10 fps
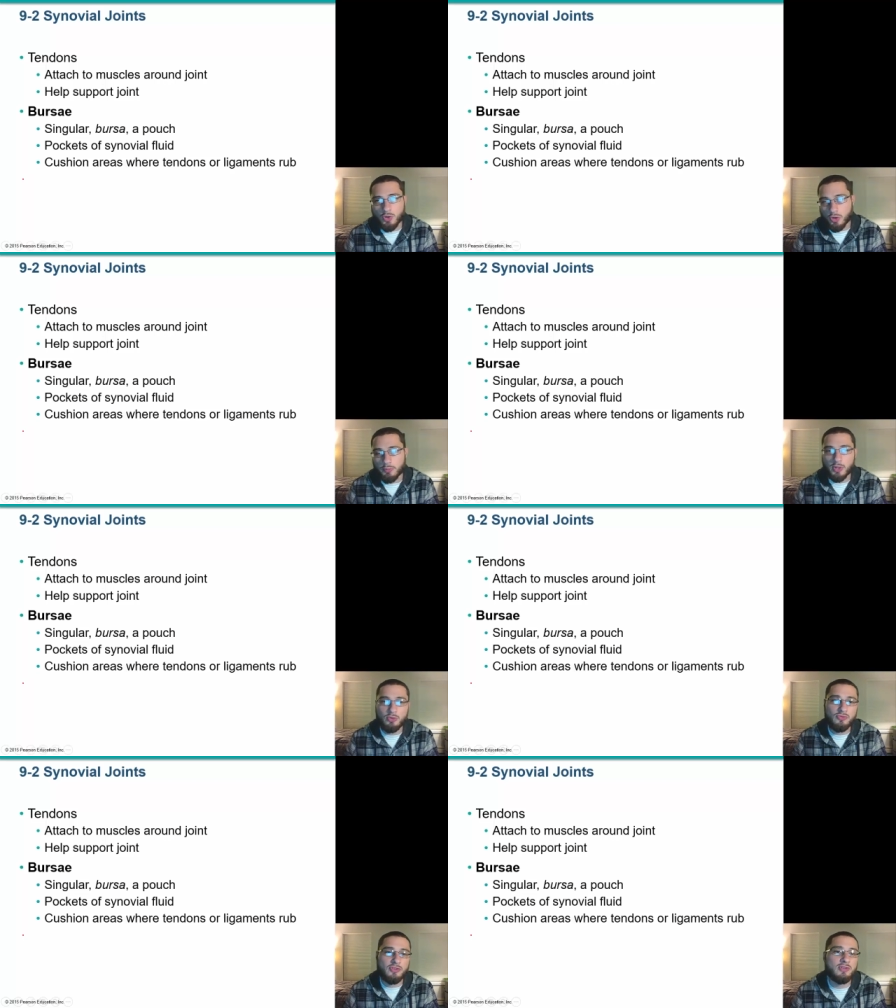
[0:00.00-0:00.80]
or
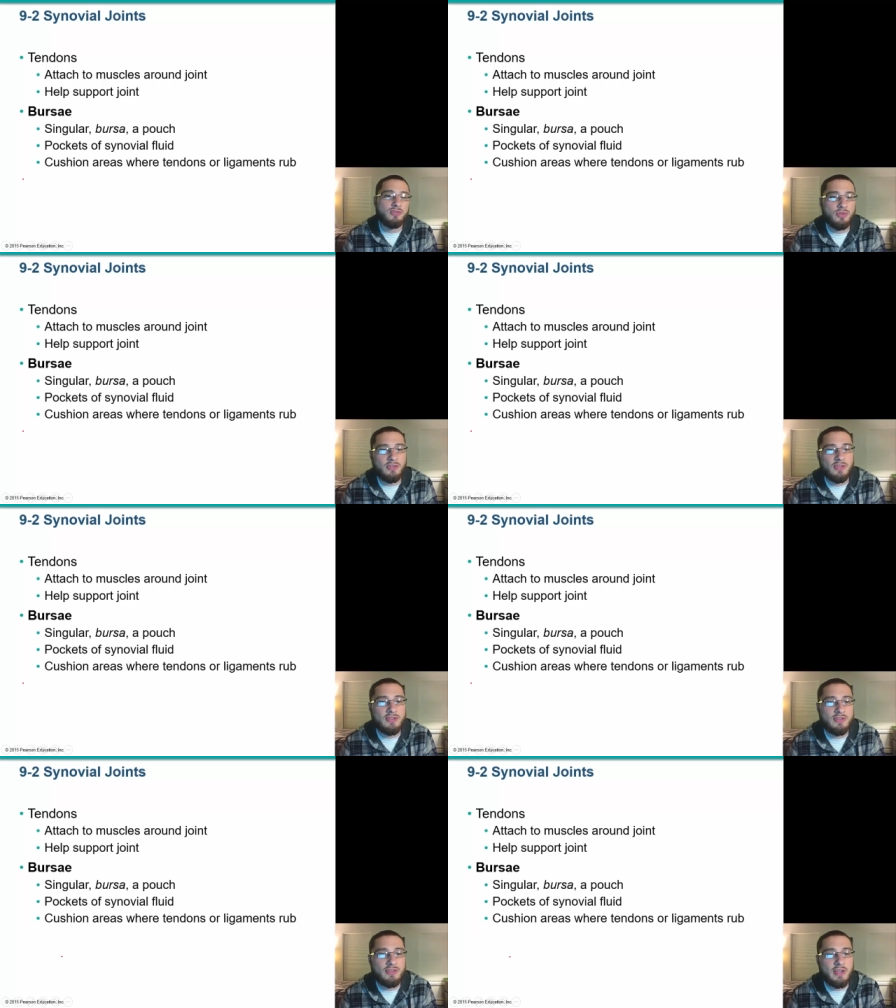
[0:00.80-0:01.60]
bone to the joints, I
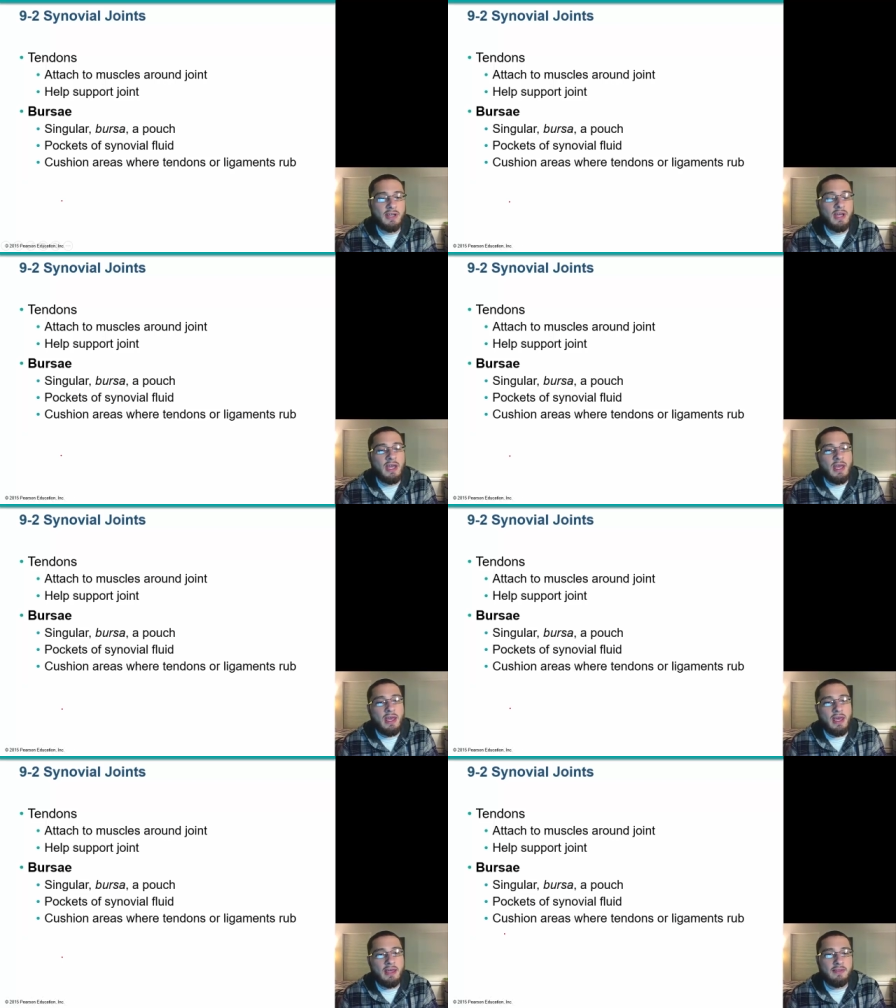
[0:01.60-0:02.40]
should say.
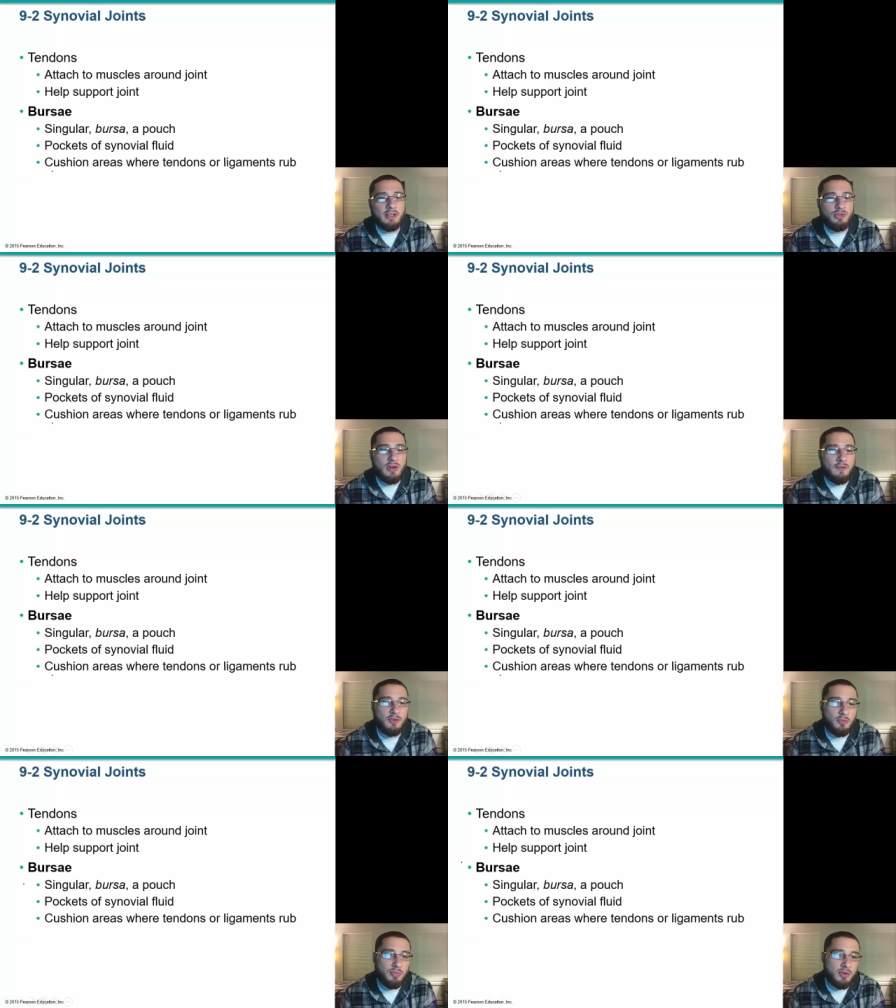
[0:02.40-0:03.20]
And then you have
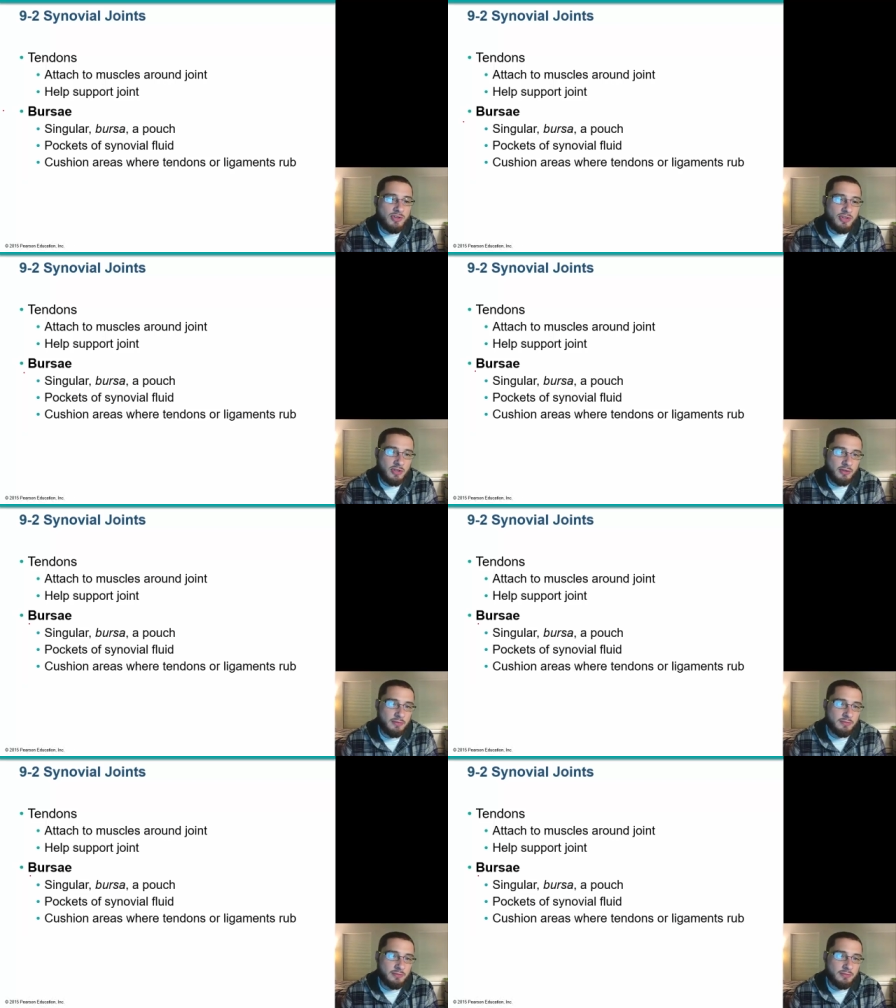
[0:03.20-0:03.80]
your bursa.